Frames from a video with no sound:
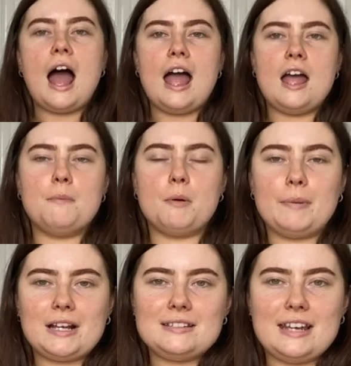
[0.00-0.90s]
um but
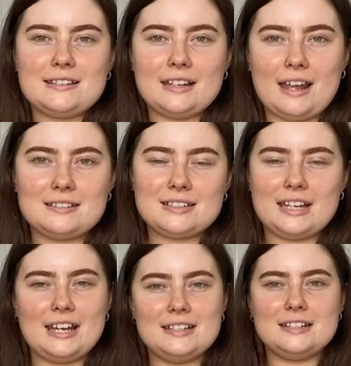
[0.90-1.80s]
because it is
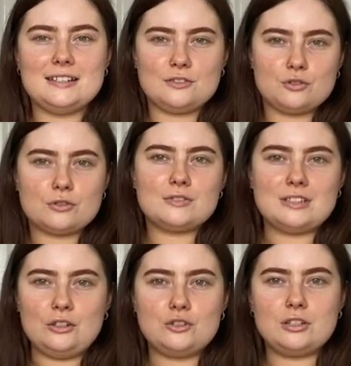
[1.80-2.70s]
elasticated it does
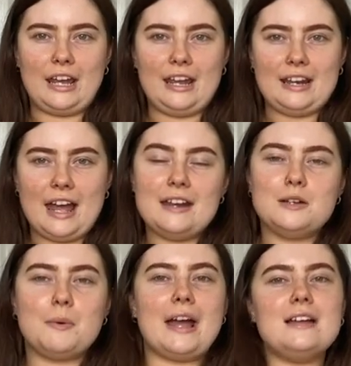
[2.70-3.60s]
cinch in
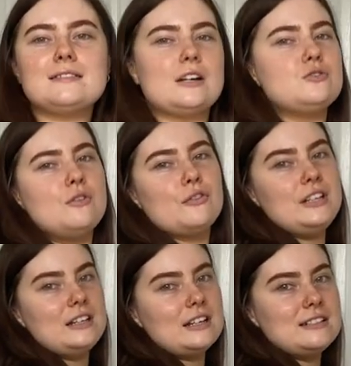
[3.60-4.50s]
anyway so i don't
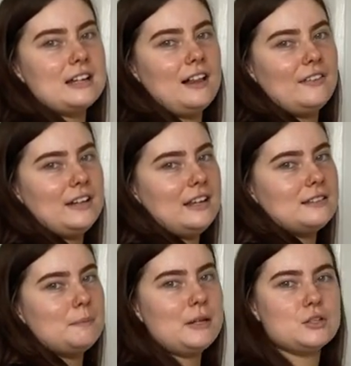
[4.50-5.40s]
think you can tell that it
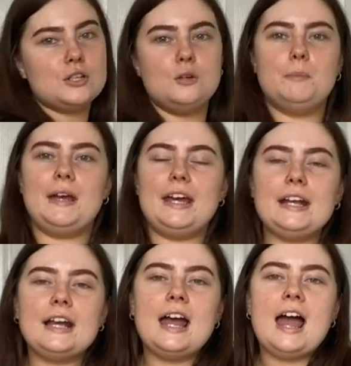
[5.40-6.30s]
is a bit too
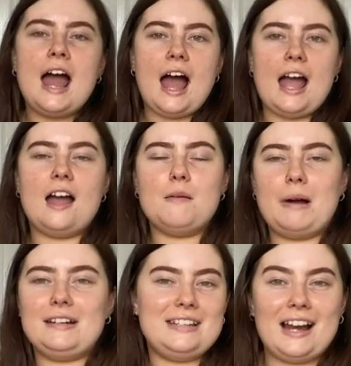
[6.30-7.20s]
big um,
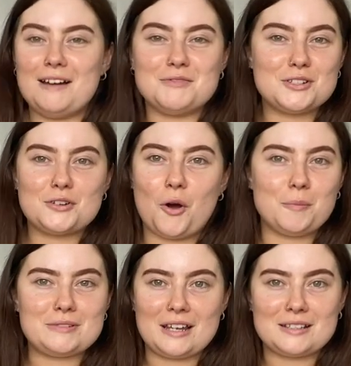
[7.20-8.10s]
and yeah I'm just
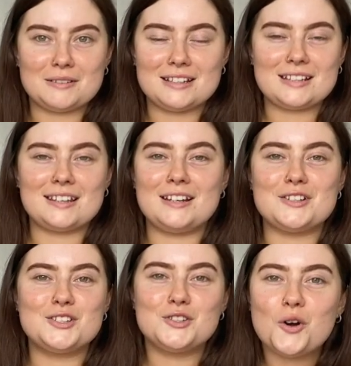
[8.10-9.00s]
obsessed with this I think
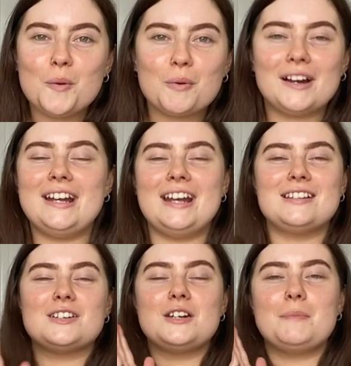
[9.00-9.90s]
it's so pretty
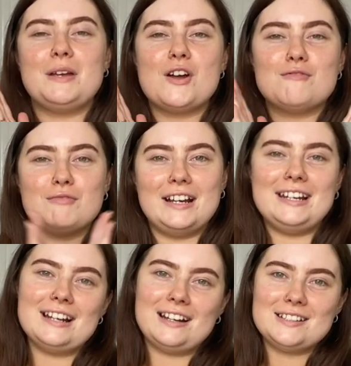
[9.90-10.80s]
it's going to be a
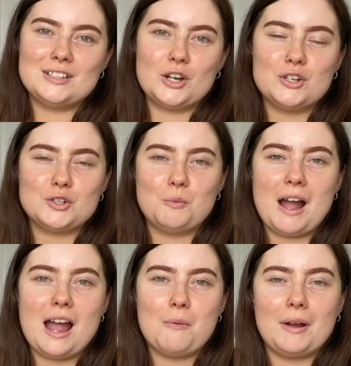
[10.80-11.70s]
really nice skirt to
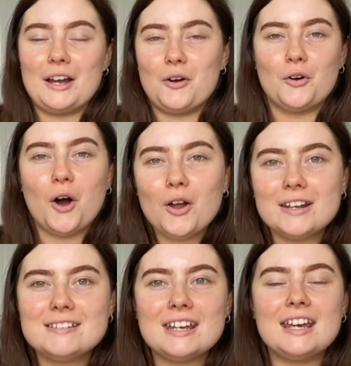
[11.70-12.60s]
wear when I go on
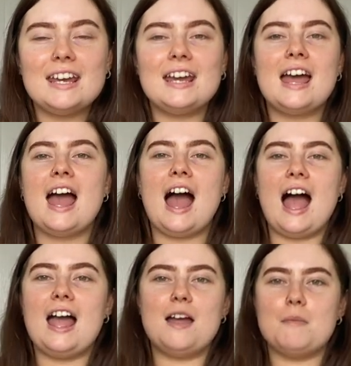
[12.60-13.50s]
holiday
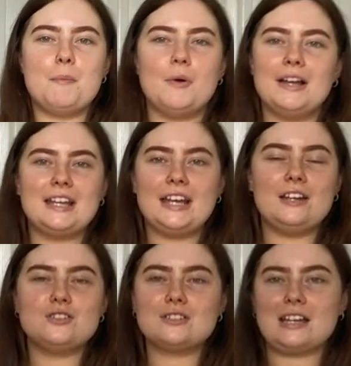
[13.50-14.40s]
um, but
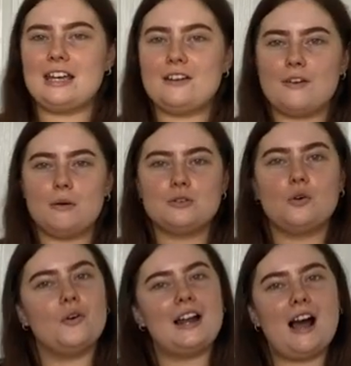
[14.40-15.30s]
again just like if I was going